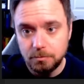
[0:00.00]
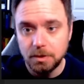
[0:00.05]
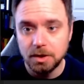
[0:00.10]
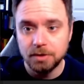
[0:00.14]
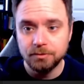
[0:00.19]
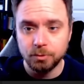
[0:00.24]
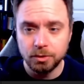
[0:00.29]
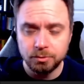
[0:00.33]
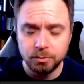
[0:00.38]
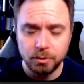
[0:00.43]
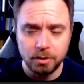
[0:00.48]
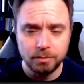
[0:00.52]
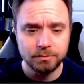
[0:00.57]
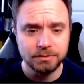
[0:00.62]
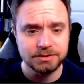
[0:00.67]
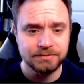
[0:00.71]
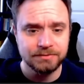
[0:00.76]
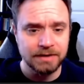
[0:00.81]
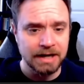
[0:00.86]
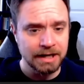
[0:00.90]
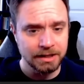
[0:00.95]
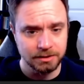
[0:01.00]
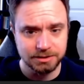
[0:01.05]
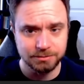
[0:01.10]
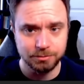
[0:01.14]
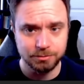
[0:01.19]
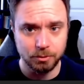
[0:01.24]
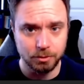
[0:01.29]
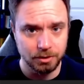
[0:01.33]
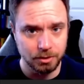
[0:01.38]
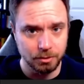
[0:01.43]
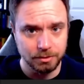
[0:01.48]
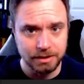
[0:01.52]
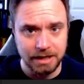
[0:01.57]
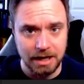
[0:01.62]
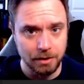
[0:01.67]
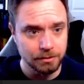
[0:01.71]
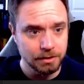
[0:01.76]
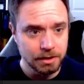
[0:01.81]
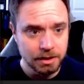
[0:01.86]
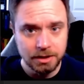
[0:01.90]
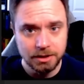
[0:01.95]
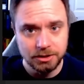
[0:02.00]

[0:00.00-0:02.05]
Fourth one was File Explorer Note Count.